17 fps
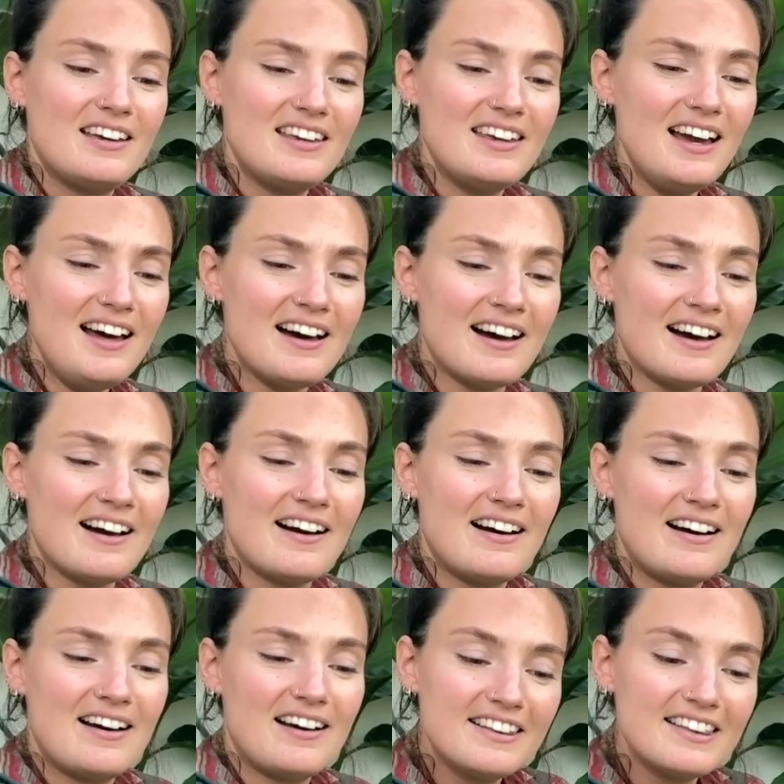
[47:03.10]
yeah,
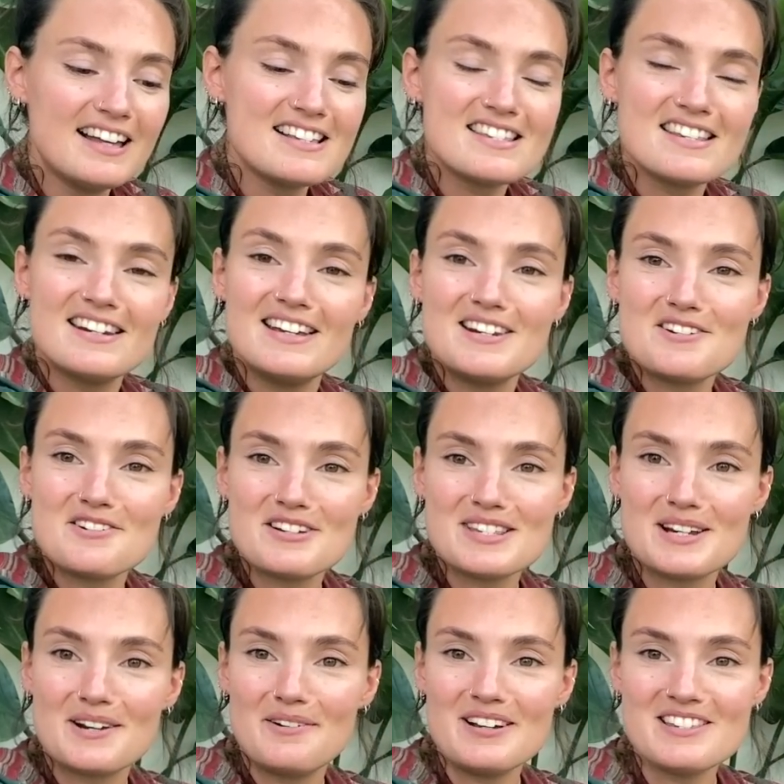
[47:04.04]
that's an
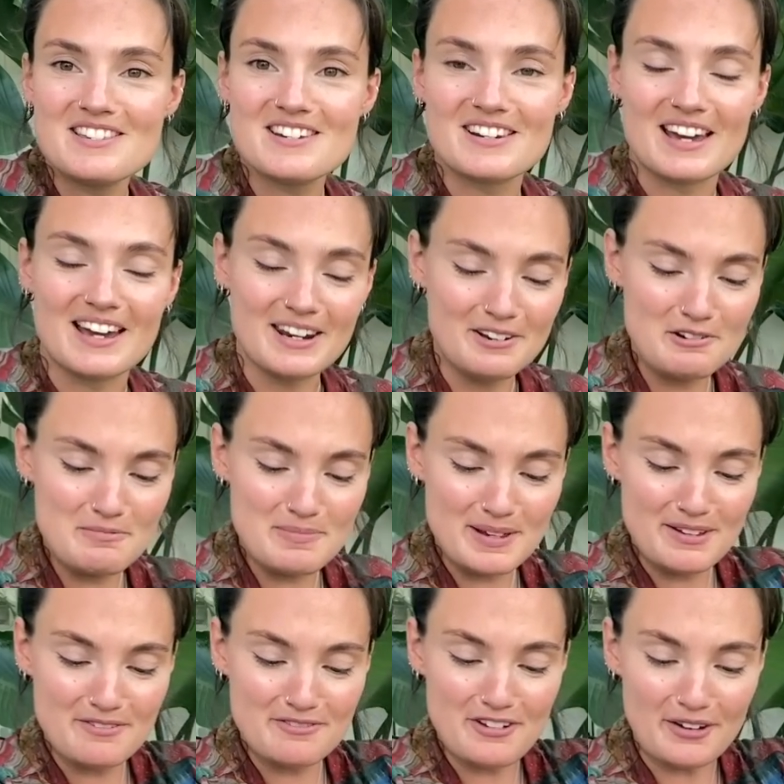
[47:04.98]
interesting question, and I will
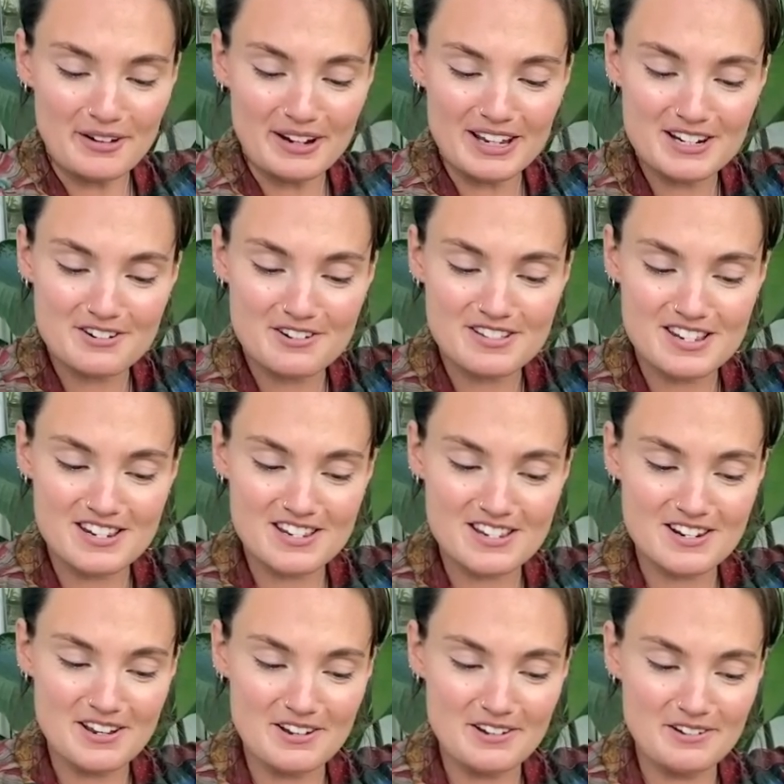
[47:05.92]
be very interested
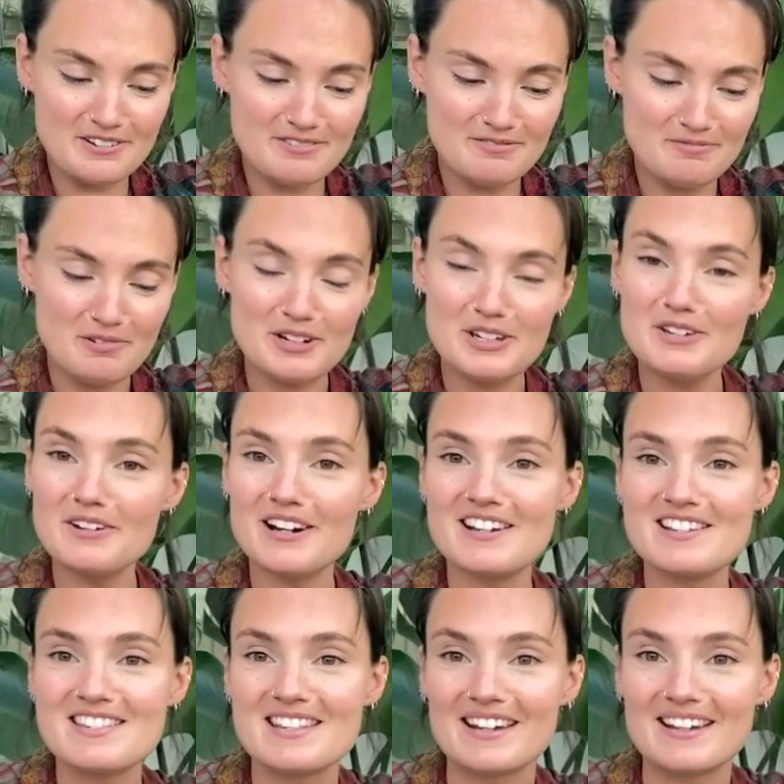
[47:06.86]
to know what you
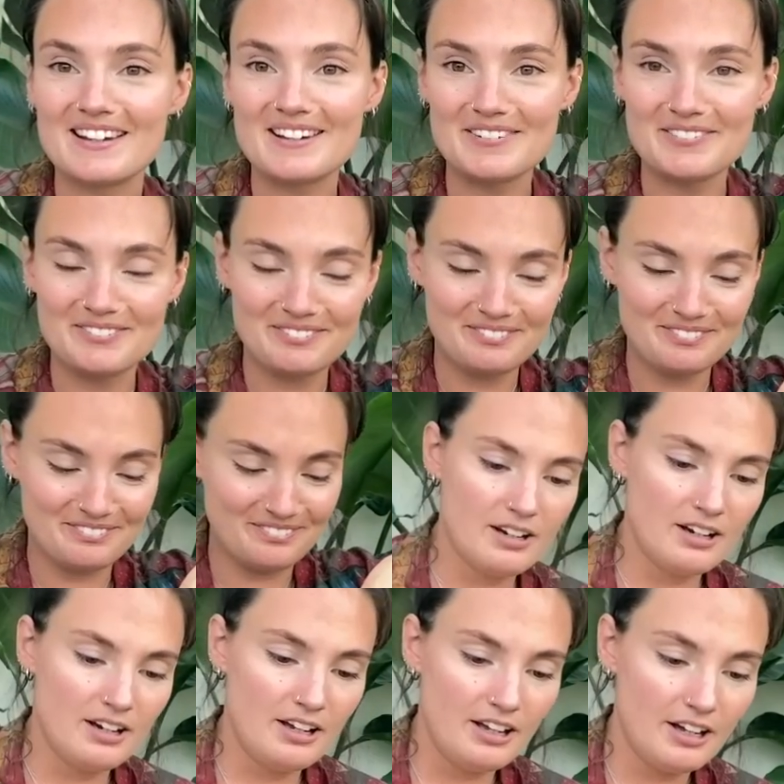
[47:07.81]
guys think.
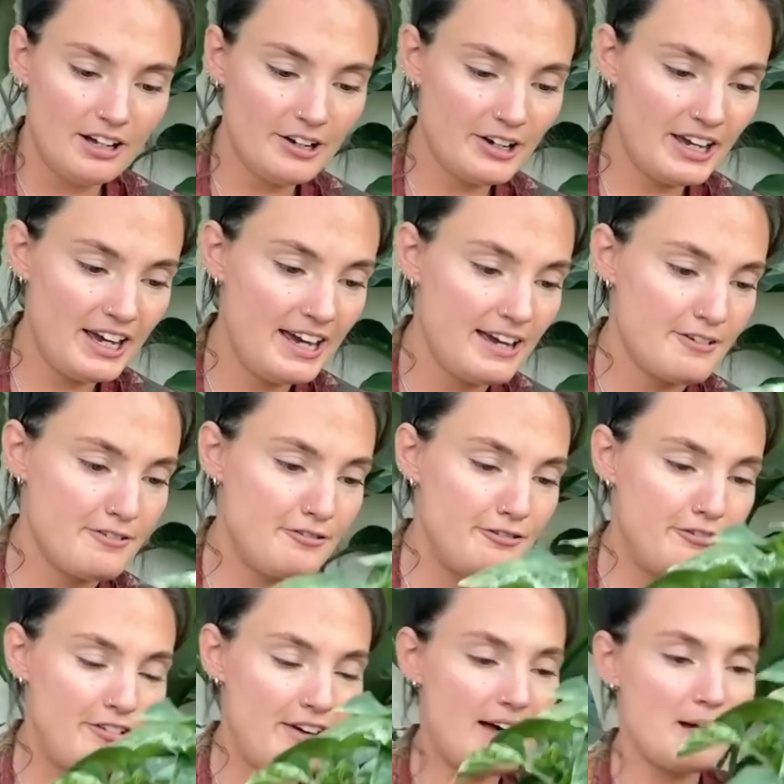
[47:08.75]
Okay,
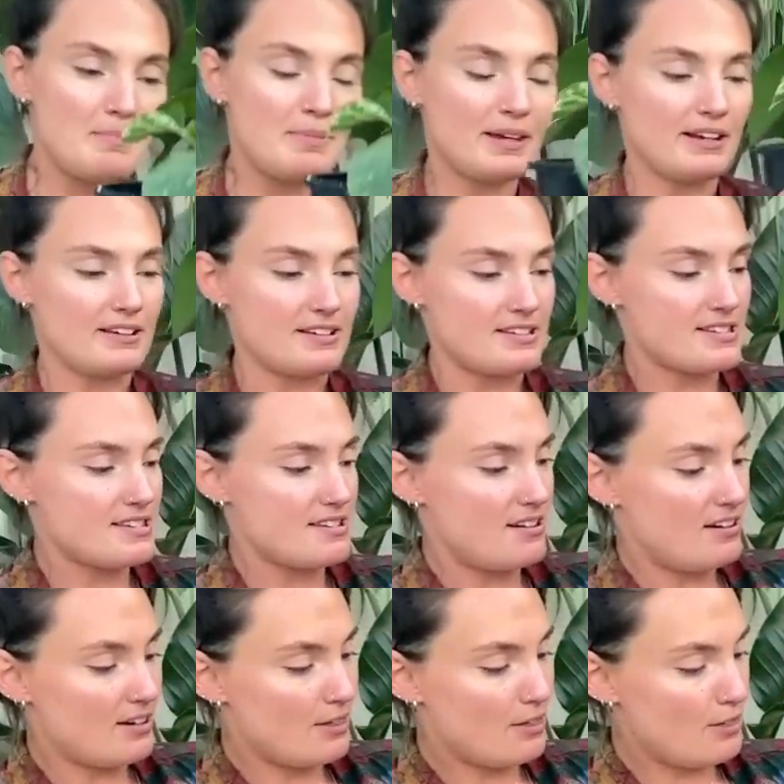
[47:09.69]
fabulous.
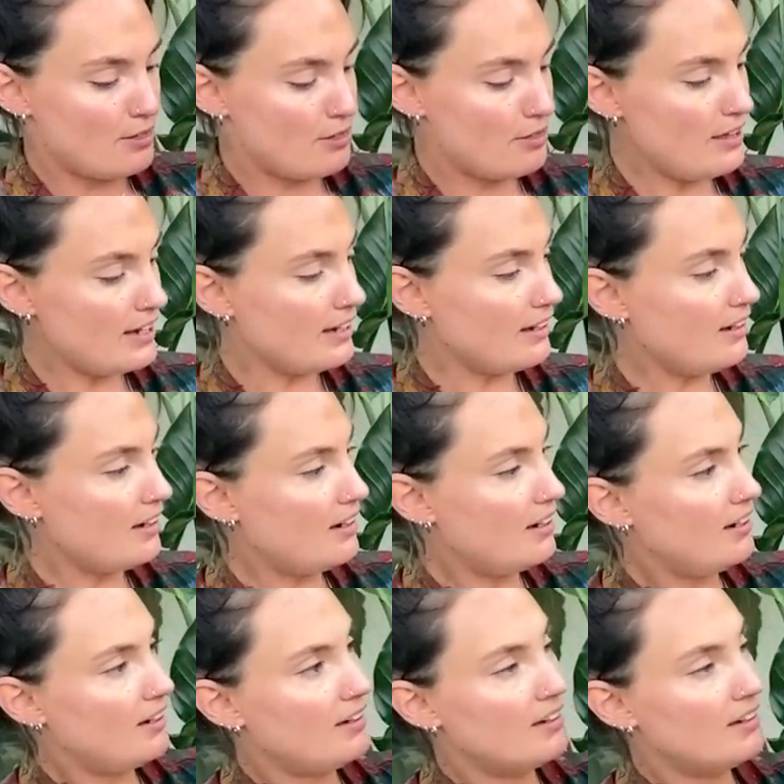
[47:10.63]
I think